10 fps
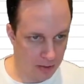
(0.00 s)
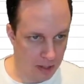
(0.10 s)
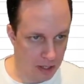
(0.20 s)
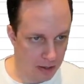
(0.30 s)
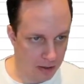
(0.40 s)

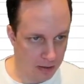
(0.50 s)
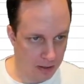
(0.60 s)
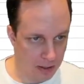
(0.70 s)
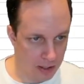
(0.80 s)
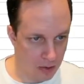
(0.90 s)
here
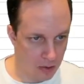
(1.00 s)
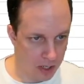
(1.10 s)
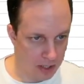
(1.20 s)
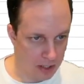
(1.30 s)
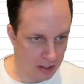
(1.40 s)
in the UI
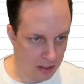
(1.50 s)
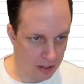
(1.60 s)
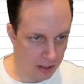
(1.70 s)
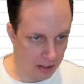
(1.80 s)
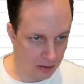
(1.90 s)
cell,
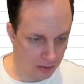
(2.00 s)
and